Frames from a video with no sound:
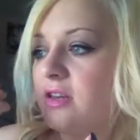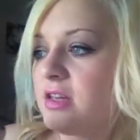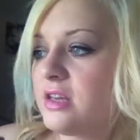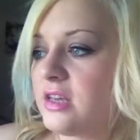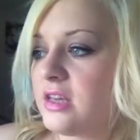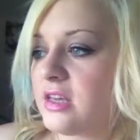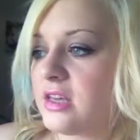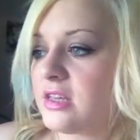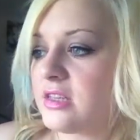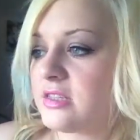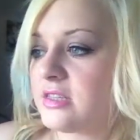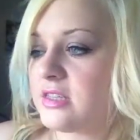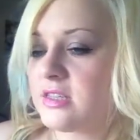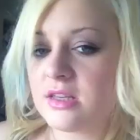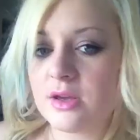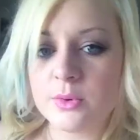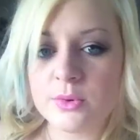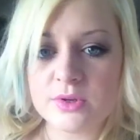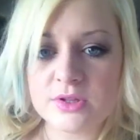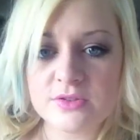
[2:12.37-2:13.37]
years, since
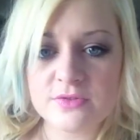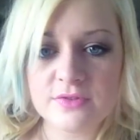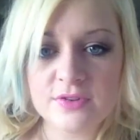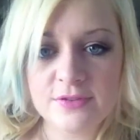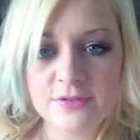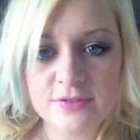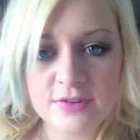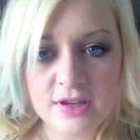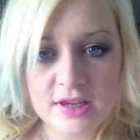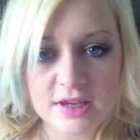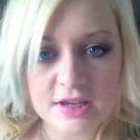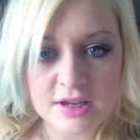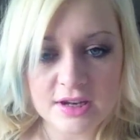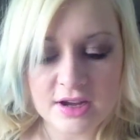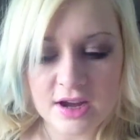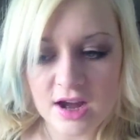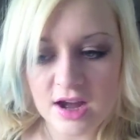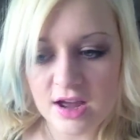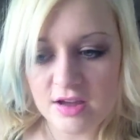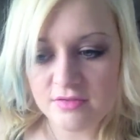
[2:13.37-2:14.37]
I was 15,
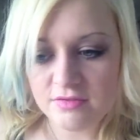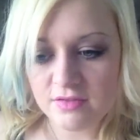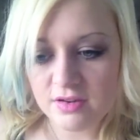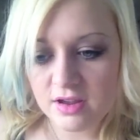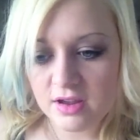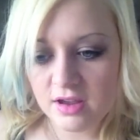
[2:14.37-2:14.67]
I've